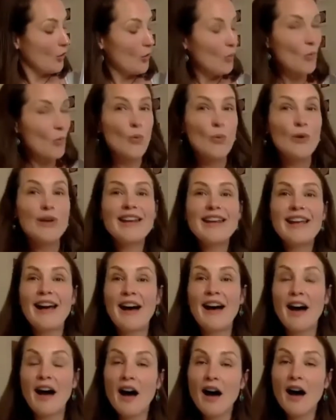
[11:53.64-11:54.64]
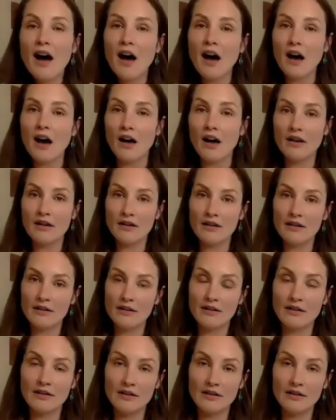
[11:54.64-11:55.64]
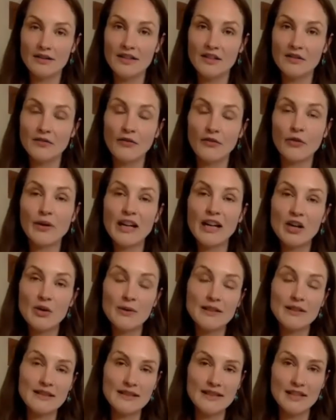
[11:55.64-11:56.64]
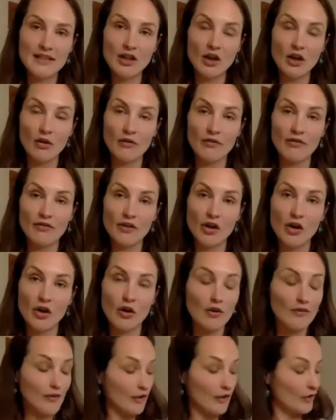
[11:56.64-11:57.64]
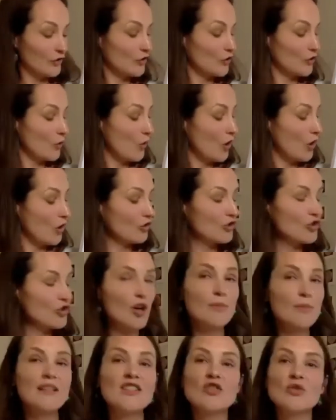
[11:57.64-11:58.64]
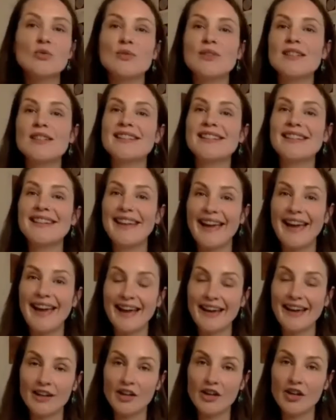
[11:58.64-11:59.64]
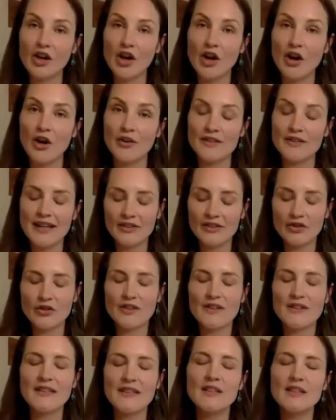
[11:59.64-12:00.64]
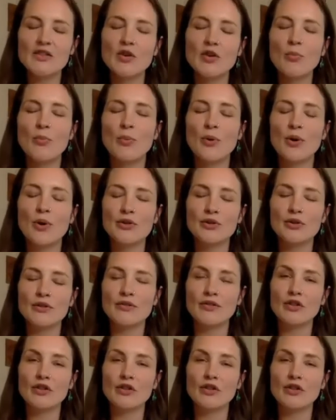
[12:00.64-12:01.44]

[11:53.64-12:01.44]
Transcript: We are this frequency of love. So our job is to stay anchored at the center point of